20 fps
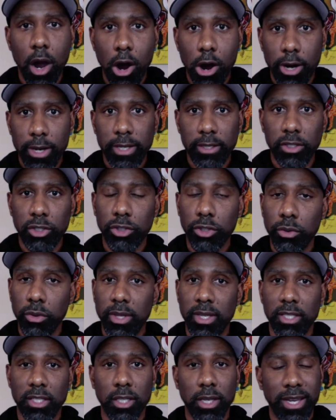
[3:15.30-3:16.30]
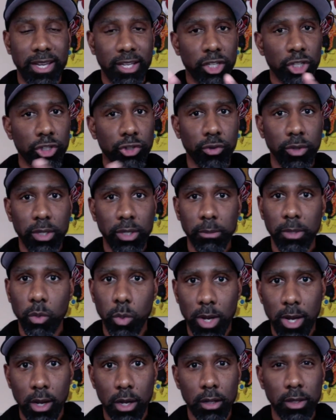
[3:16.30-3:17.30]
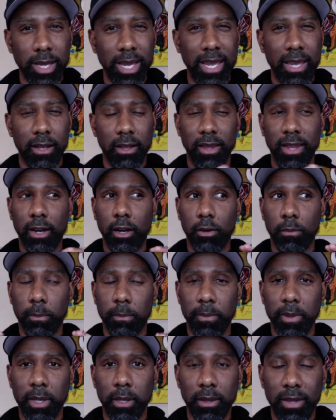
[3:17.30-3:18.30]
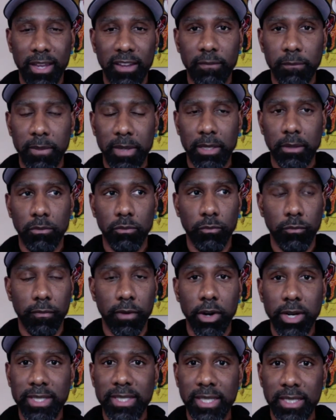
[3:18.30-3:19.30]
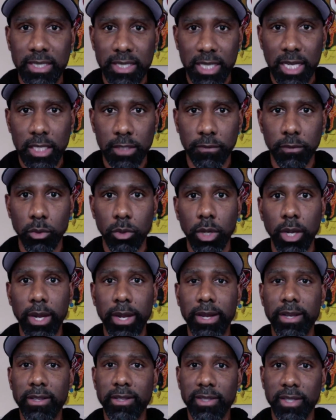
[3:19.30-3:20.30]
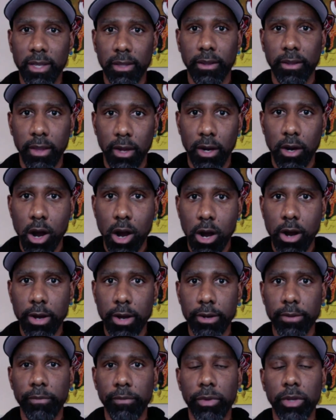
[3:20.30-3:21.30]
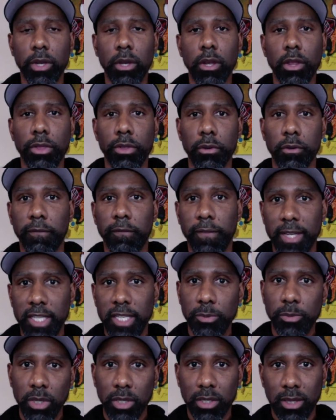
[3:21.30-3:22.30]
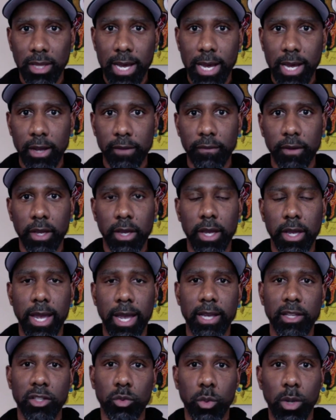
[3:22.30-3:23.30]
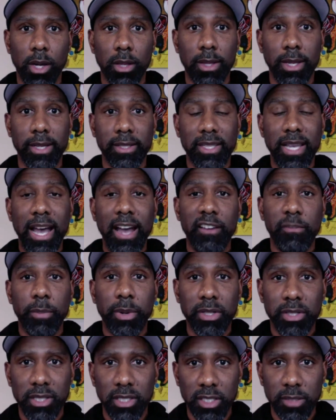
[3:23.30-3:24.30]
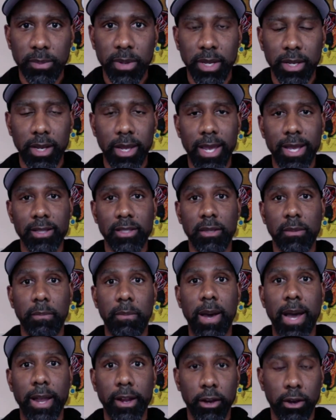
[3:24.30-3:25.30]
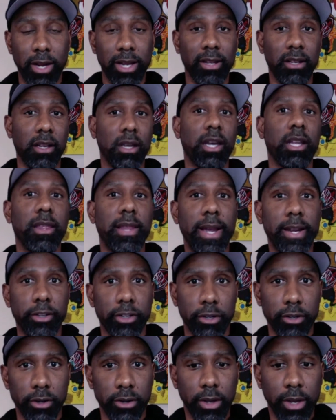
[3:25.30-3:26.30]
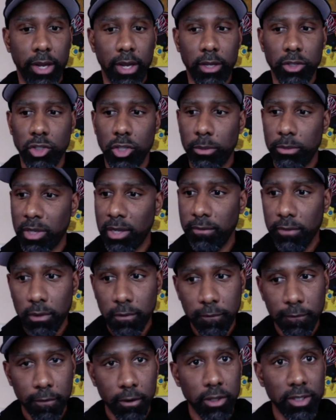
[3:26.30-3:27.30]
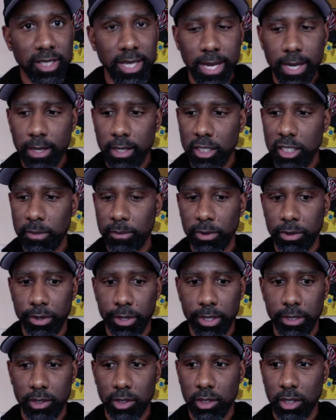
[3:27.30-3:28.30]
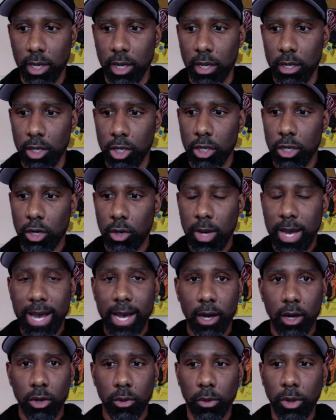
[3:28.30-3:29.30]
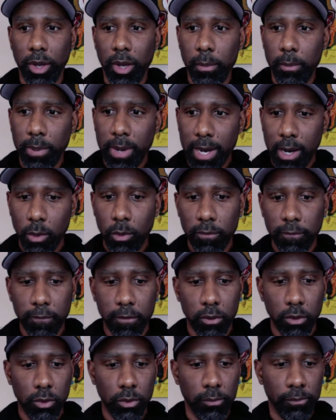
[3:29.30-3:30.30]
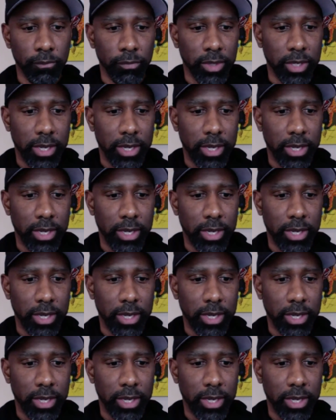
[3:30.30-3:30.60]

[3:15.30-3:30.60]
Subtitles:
artists do this extremely well, and they've been very successful selling their art through Facebook Live, as well as I've participated as a buyer and a collector. So I'm giving you firsthand experience, you know, how powerful